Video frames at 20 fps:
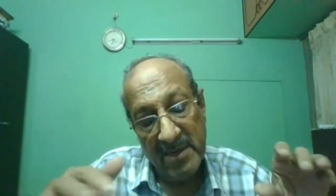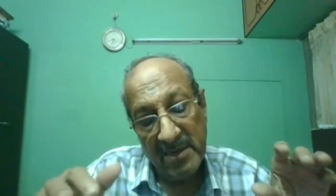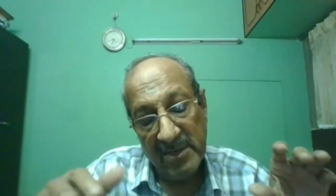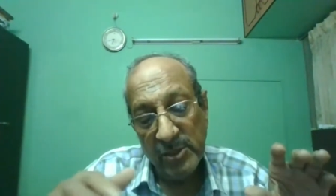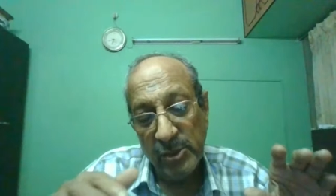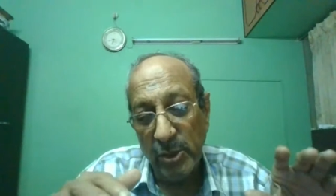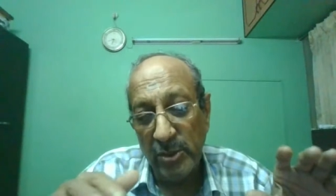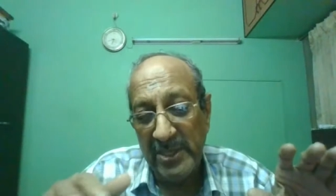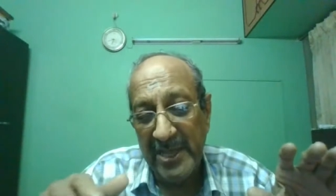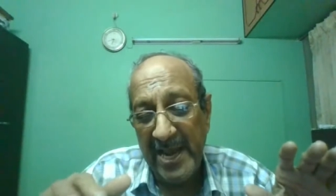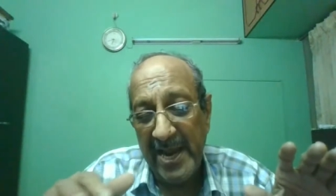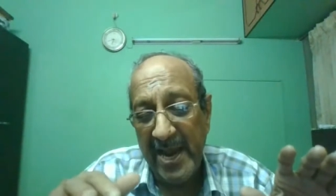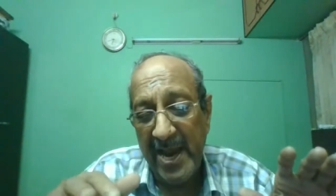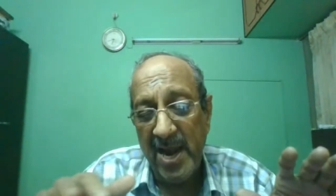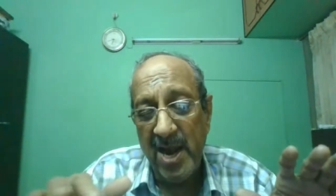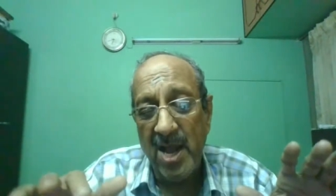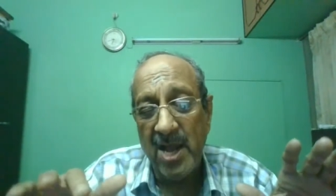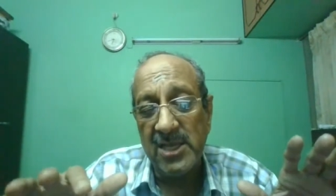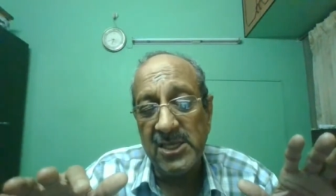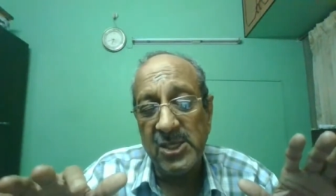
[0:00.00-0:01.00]
So they can
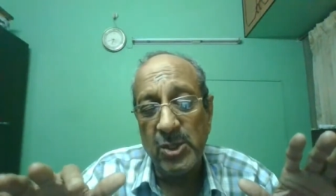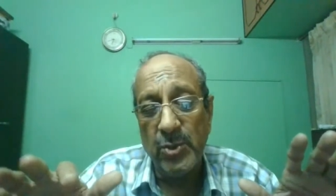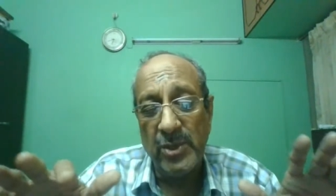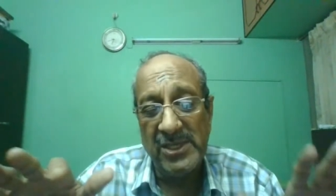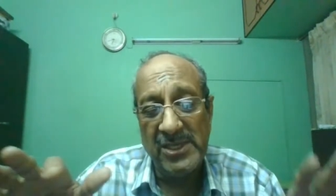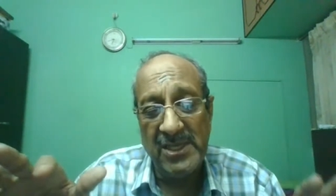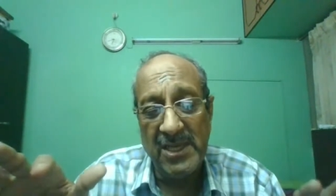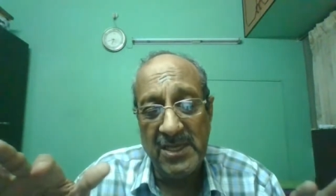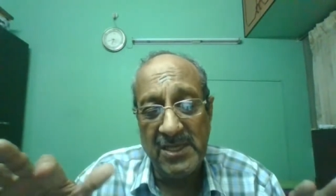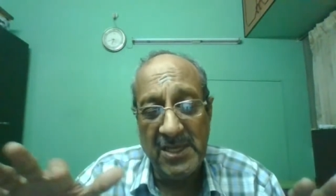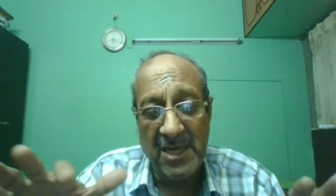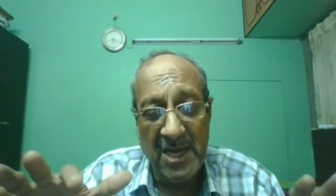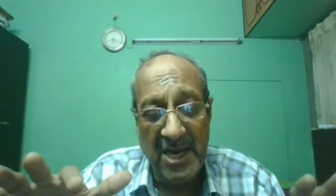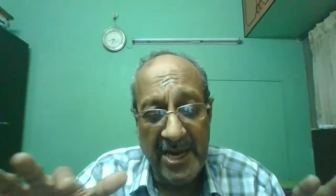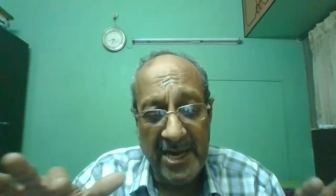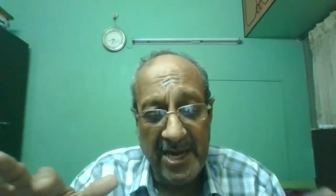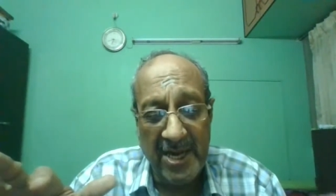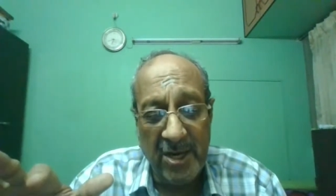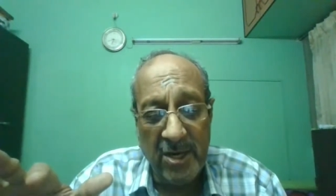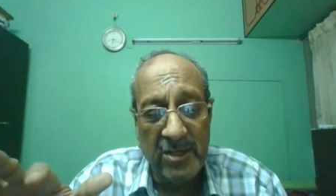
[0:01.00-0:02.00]
ask questions
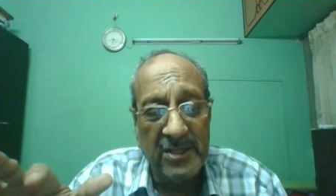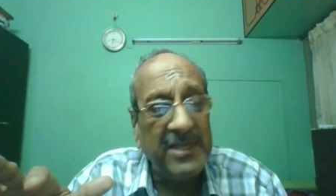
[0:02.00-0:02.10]
relating to